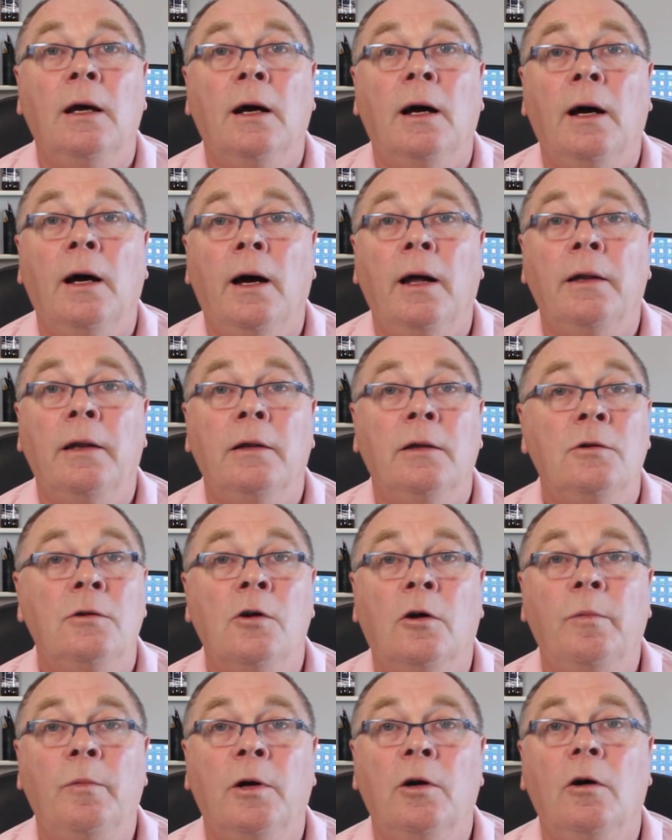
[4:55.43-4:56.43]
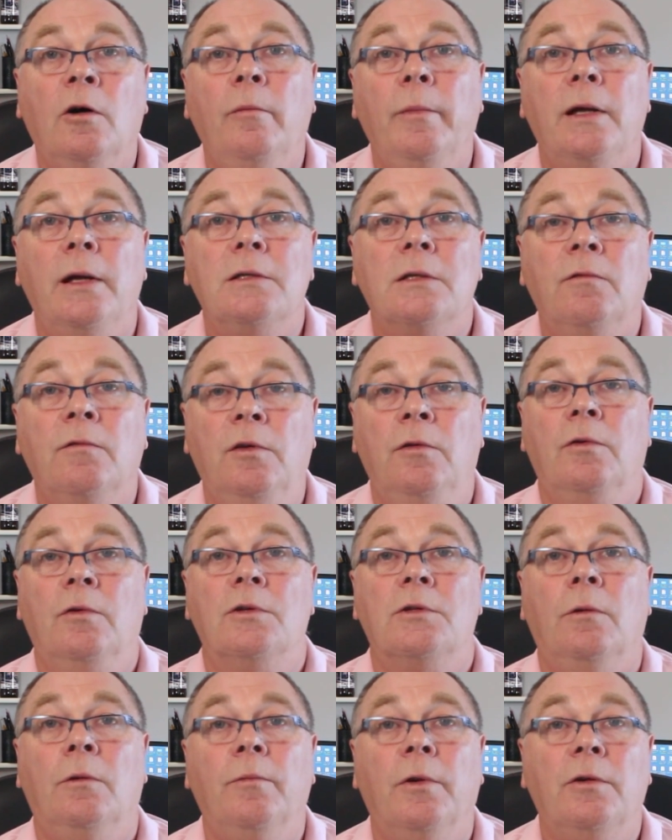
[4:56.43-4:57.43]
And drop a comment if you've got
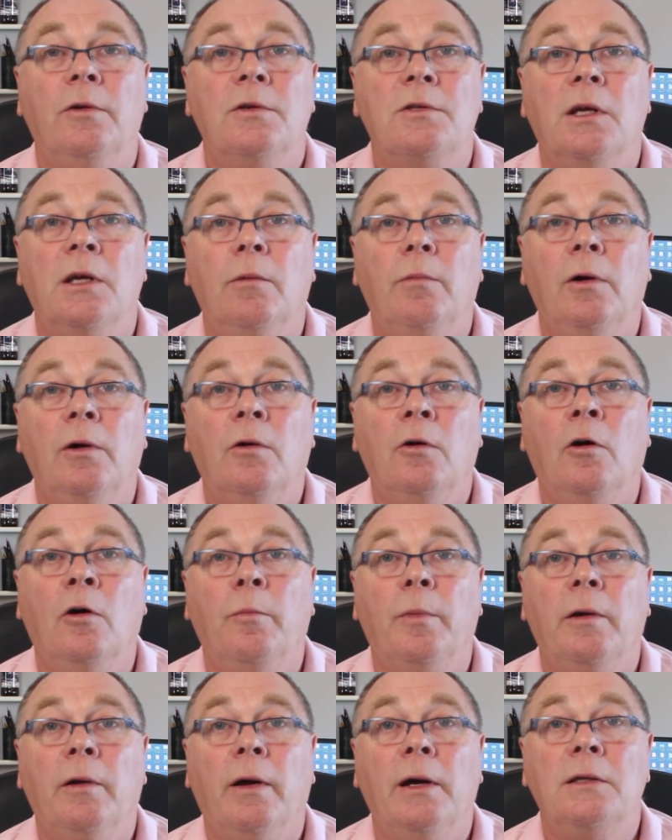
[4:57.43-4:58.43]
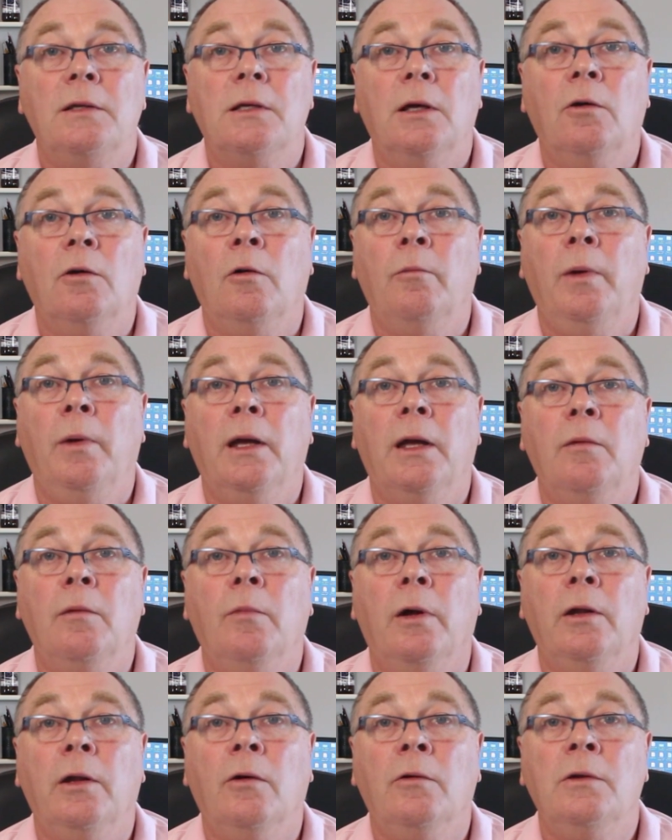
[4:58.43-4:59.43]
something to say about copywriting or making
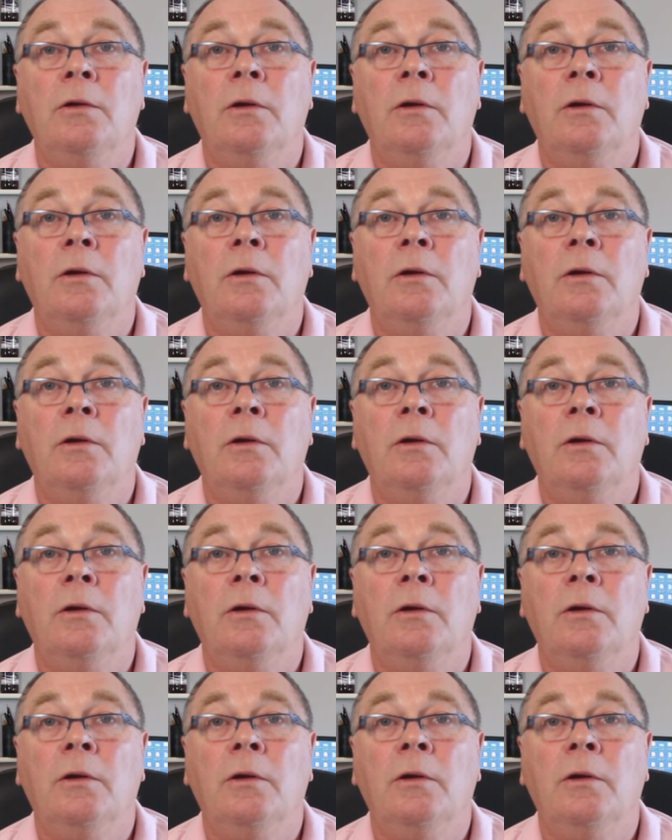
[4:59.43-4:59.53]
money